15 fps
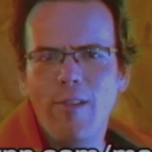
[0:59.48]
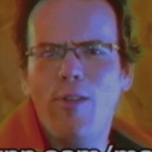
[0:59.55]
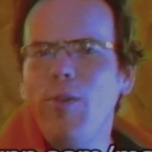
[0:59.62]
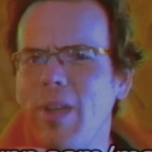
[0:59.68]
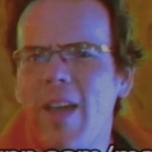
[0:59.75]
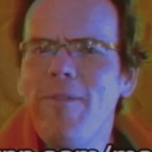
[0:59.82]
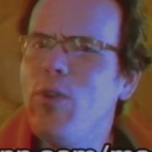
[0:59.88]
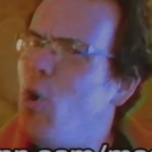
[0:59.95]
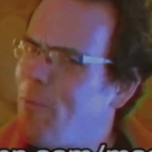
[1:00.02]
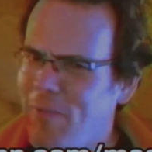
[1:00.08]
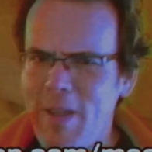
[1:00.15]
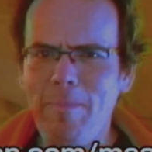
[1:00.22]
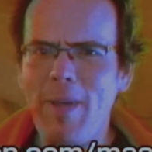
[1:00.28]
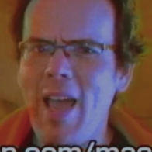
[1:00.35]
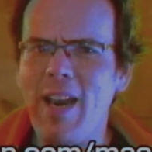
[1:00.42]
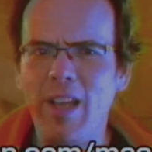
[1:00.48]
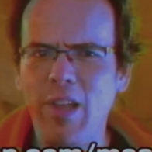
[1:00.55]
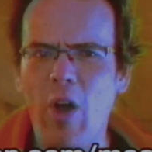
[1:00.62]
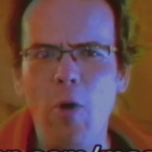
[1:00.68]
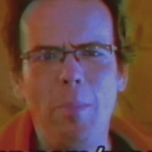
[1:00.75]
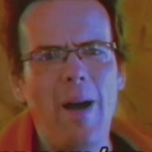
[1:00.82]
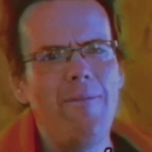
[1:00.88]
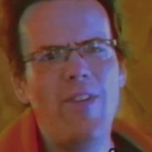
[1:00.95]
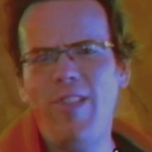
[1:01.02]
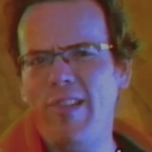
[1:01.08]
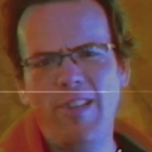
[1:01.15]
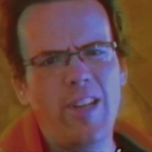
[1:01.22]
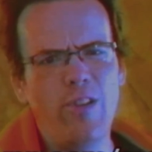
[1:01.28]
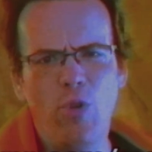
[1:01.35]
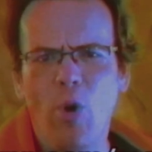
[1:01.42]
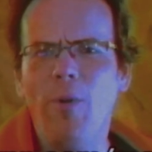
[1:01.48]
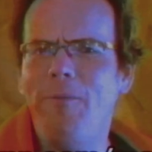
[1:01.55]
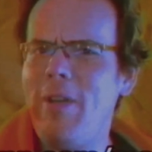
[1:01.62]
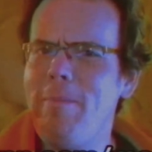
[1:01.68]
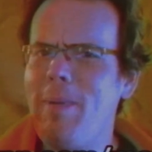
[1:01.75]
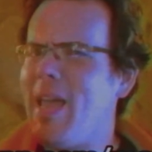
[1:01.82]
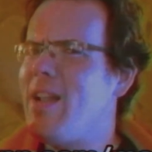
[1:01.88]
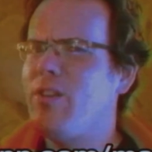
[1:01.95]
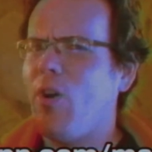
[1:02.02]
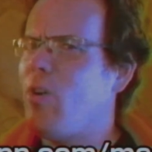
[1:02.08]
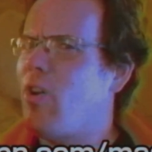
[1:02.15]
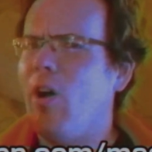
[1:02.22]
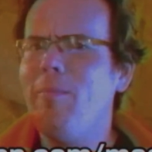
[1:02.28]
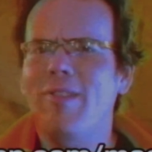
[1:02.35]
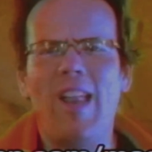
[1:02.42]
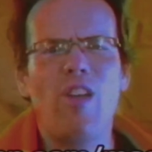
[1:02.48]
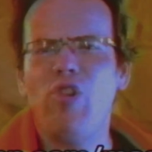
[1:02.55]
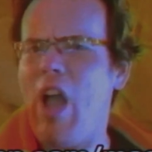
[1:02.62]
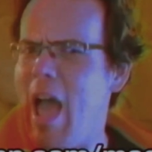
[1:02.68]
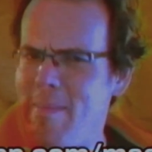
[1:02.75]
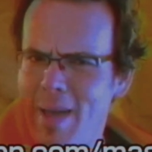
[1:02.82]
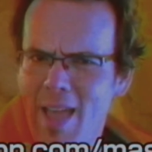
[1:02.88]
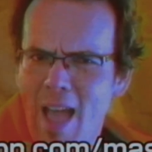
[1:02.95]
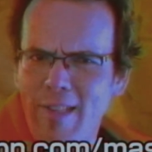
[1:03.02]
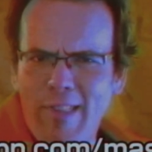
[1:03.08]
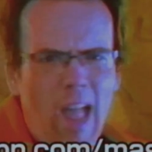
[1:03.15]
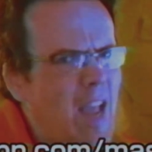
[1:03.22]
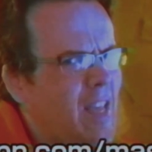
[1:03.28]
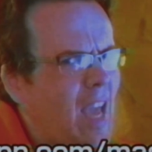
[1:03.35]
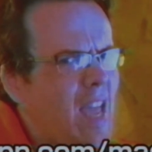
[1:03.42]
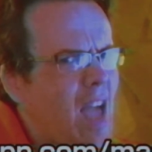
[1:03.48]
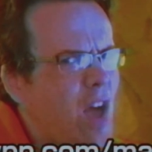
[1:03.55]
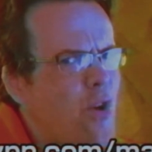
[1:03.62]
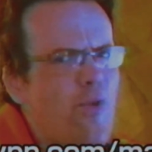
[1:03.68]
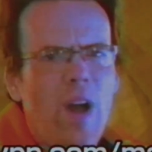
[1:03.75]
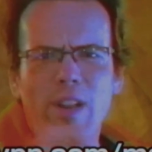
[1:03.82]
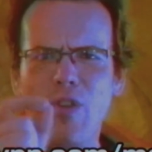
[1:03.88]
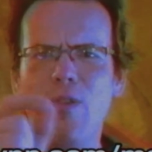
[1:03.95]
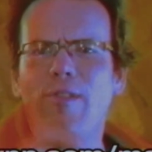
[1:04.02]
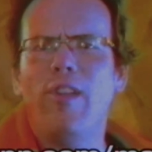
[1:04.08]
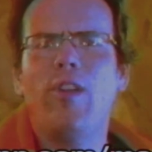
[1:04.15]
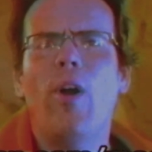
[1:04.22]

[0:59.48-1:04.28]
So give NordVPN a go by visiting nordvpn.com slash masako and use the